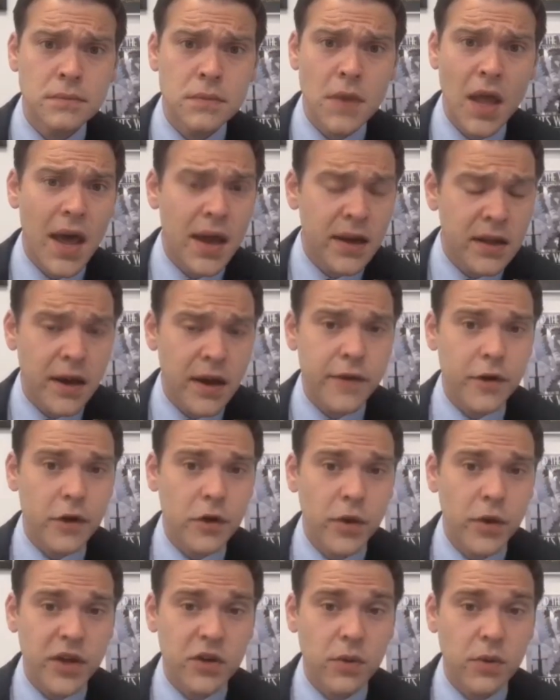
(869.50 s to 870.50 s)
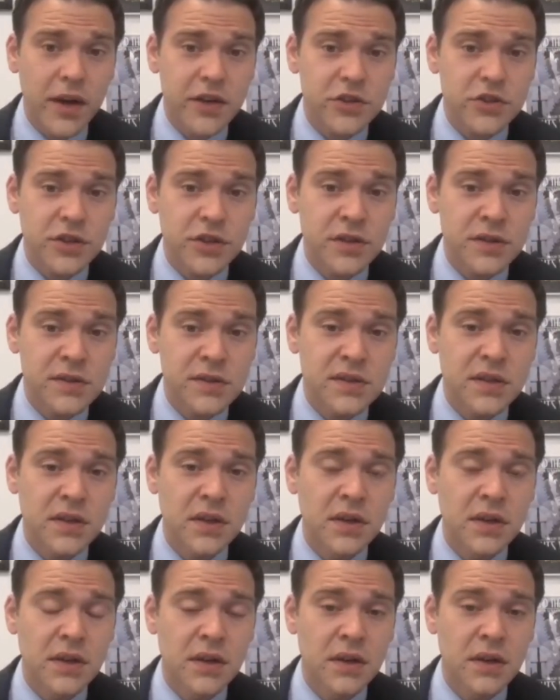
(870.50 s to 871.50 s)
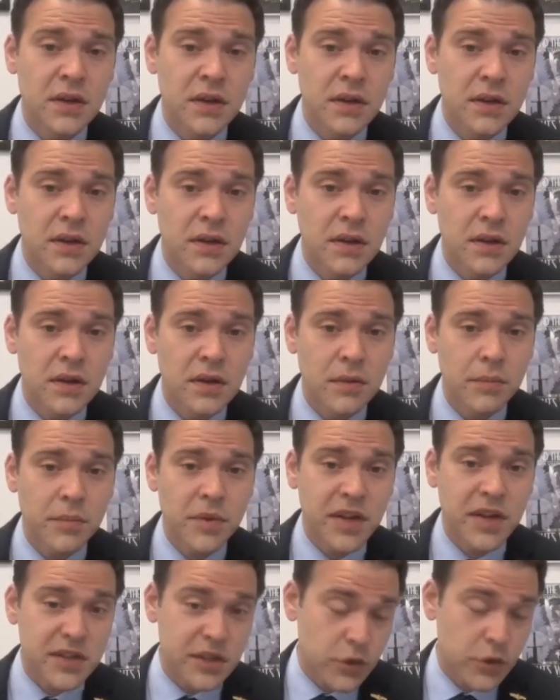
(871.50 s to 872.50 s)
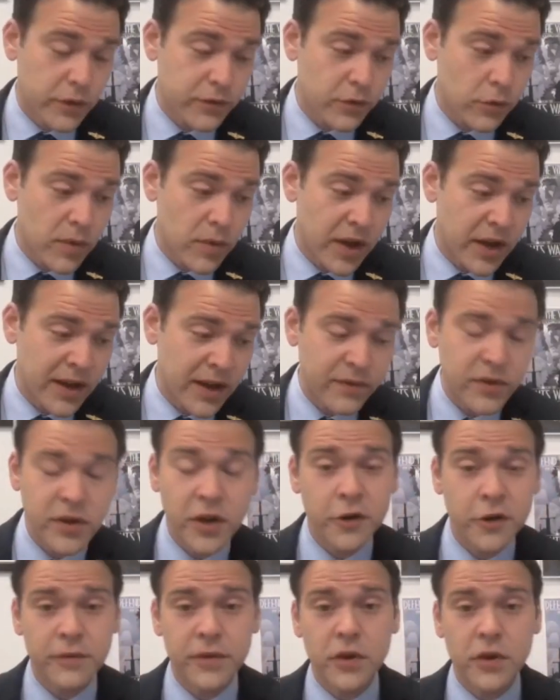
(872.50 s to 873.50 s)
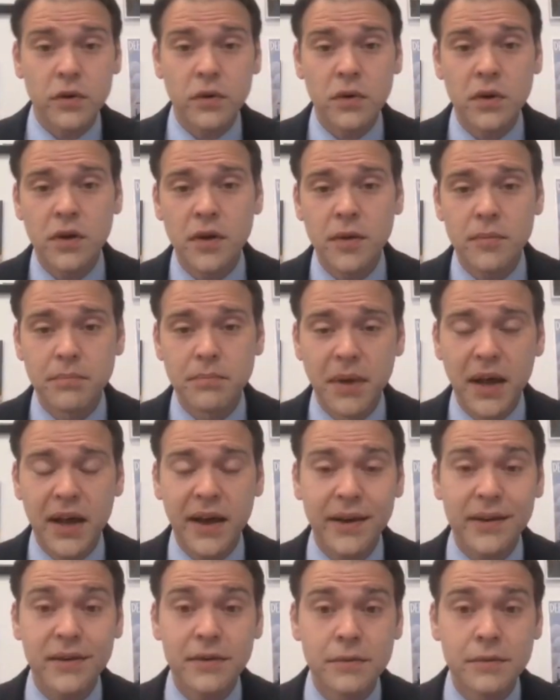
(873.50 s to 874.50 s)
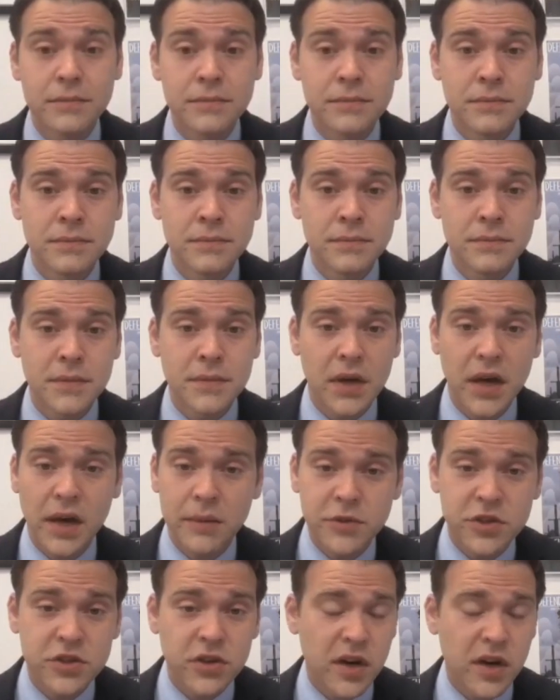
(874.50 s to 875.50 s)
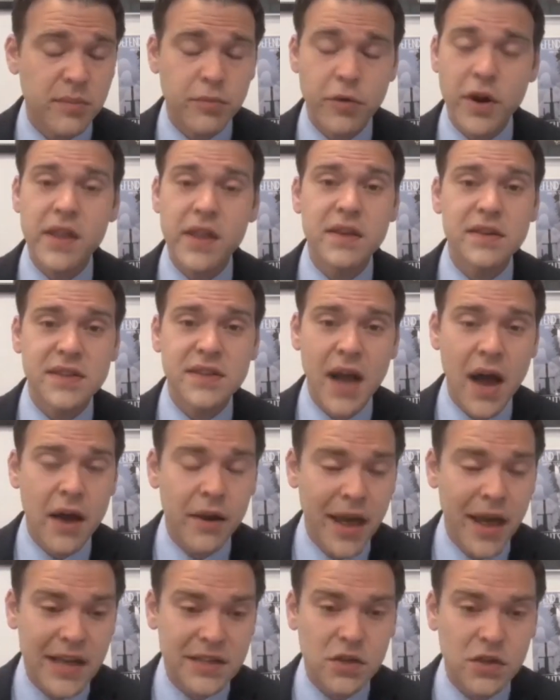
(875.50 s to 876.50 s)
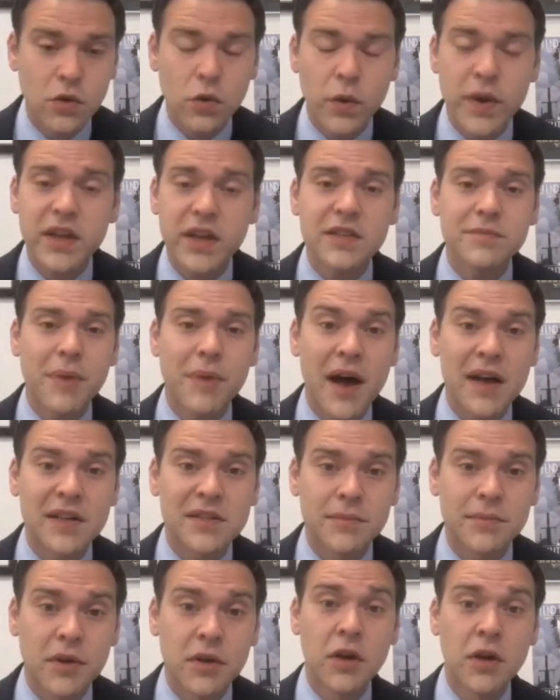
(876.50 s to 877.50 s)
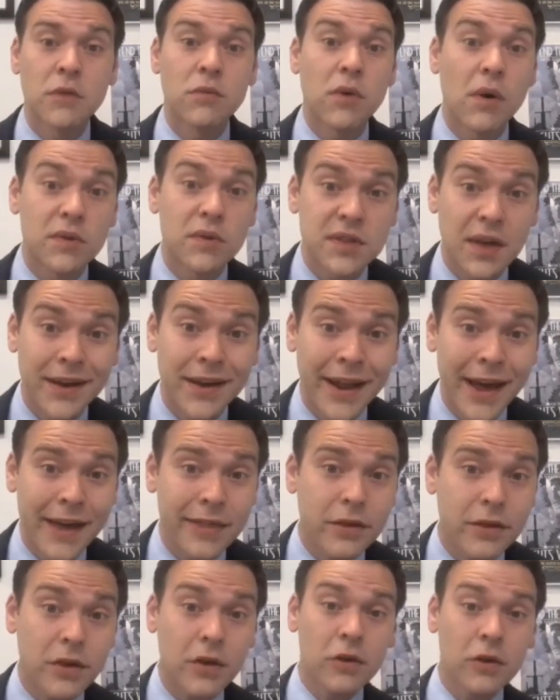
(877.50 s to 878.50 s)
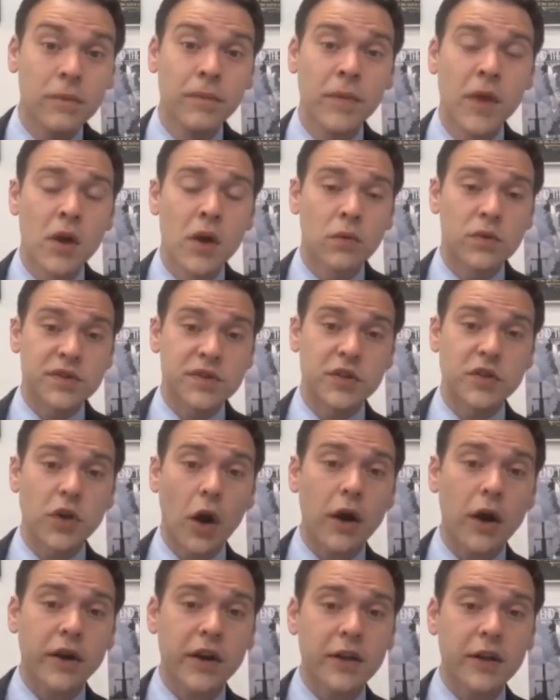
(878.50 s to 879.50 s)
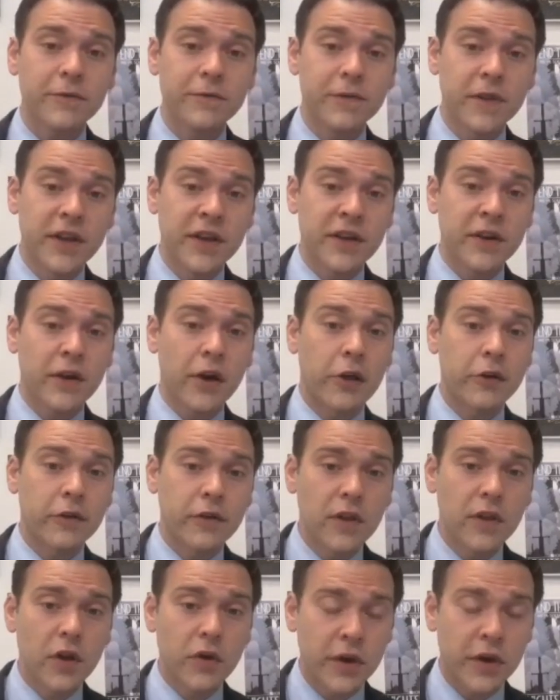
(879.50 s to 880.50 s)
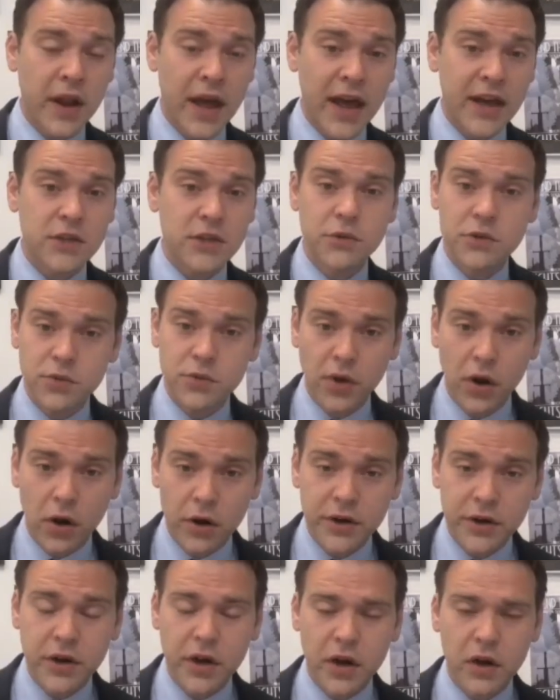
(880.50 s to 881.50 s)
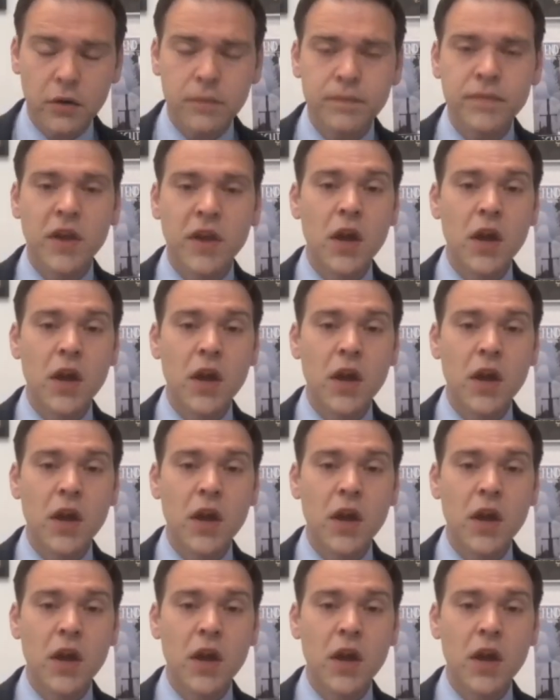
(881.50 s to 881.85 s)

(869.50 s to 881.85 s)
Any other quick questions? Because I do have to run. I have an interview, but I'm just trying to break this down as quick as possible. What was unethical was the targeting of Flynn under the Logan Act, which we already know.